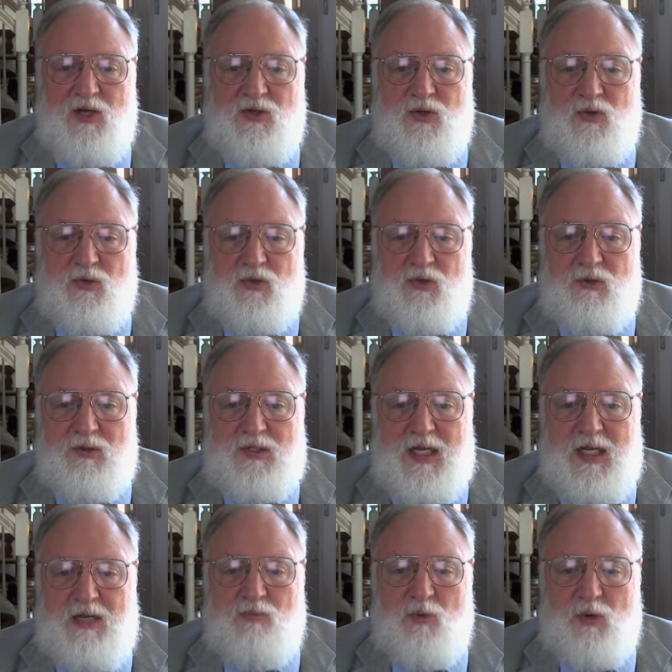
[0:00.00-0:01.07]
to
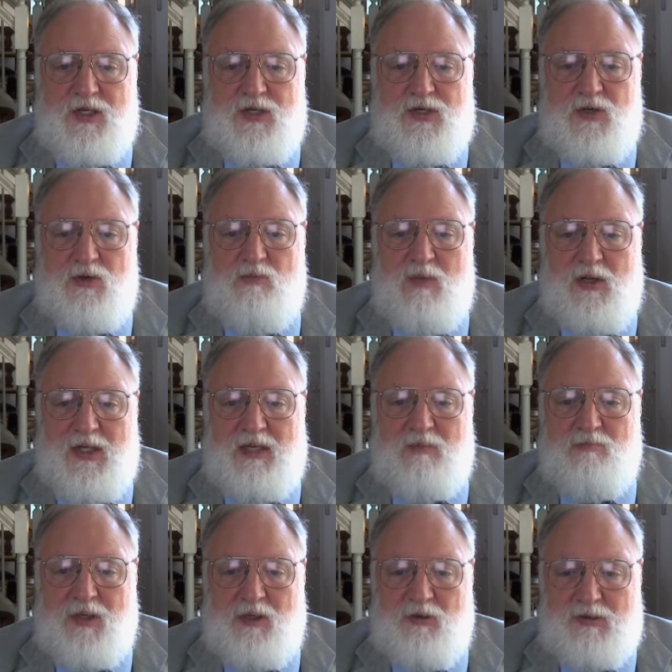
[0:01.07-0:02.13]
13.2
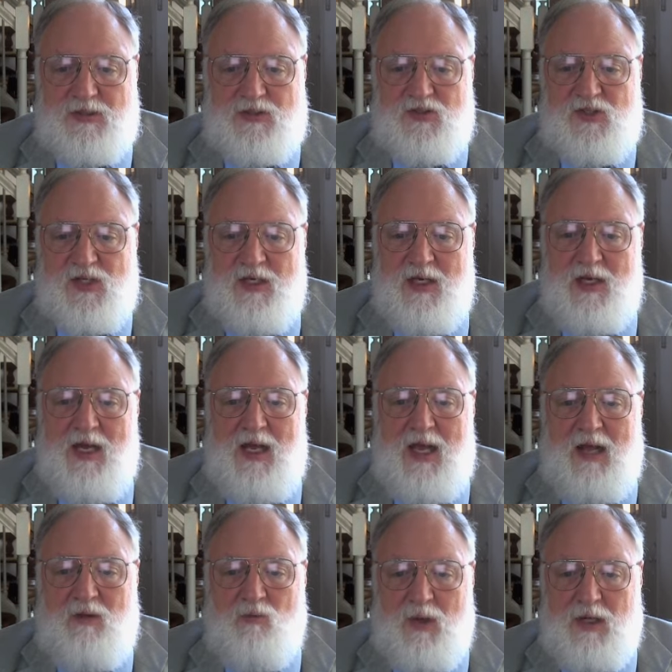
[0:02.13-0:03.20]
million barrels
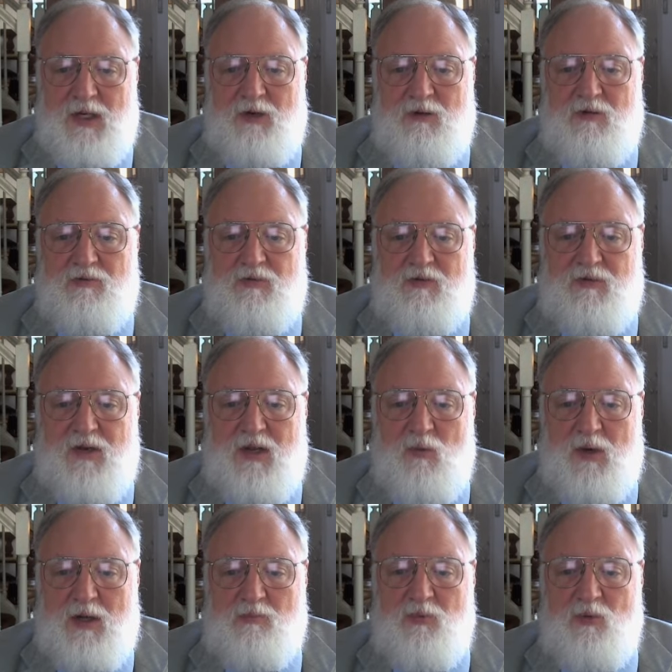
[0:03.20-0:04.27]
and
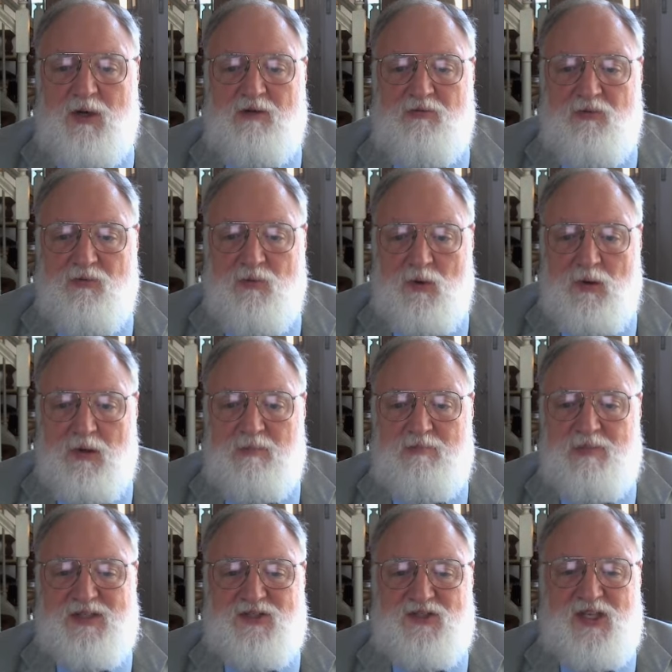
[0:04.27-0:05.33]
151.4
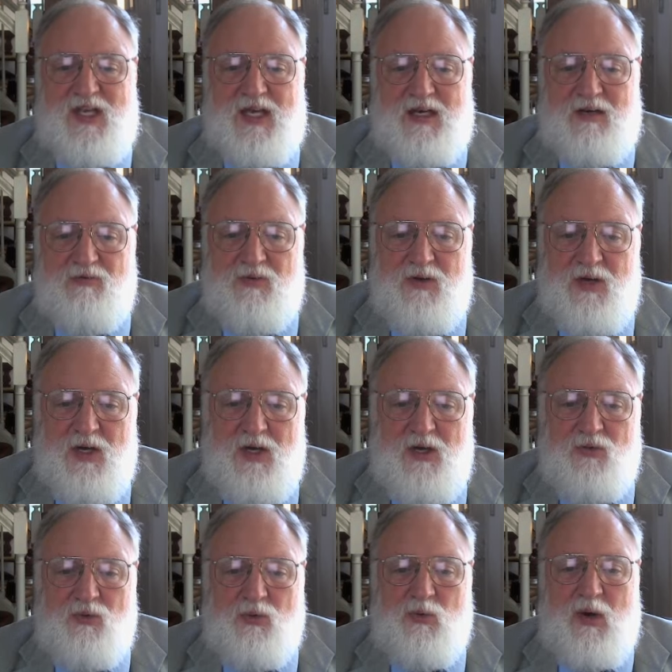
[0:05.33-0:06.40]
BCF
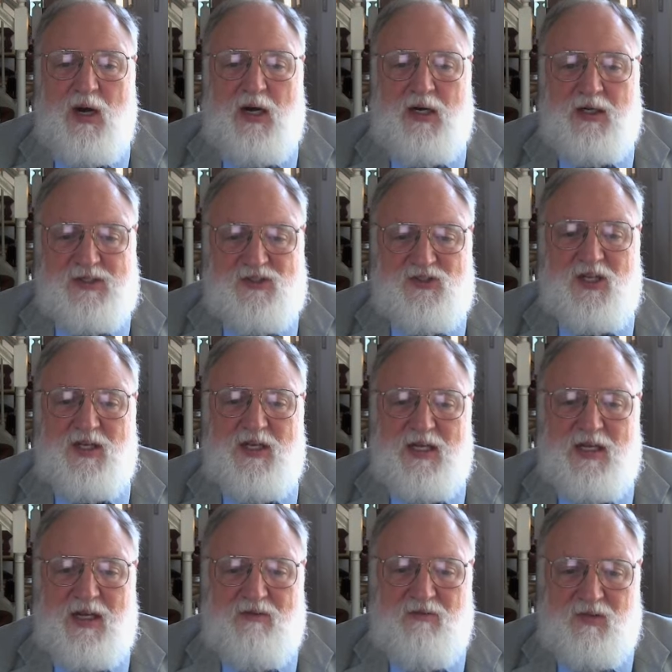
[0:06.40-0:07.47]
through August
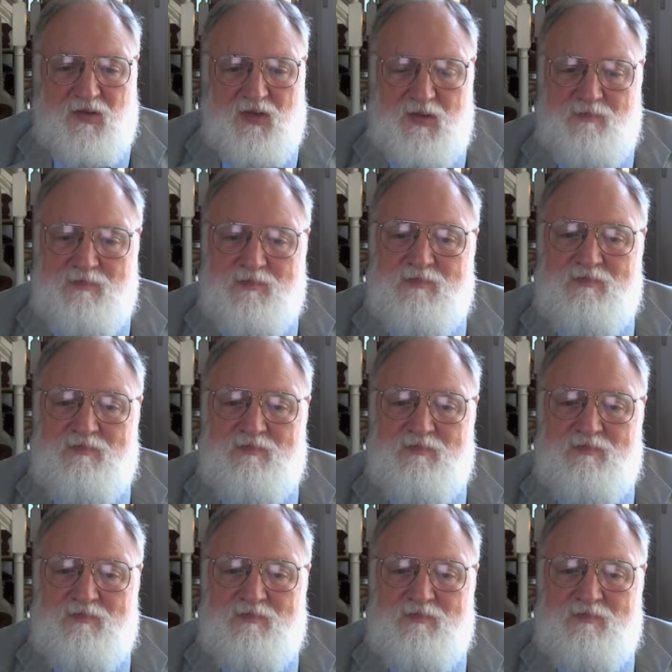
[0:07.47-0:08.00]
11th.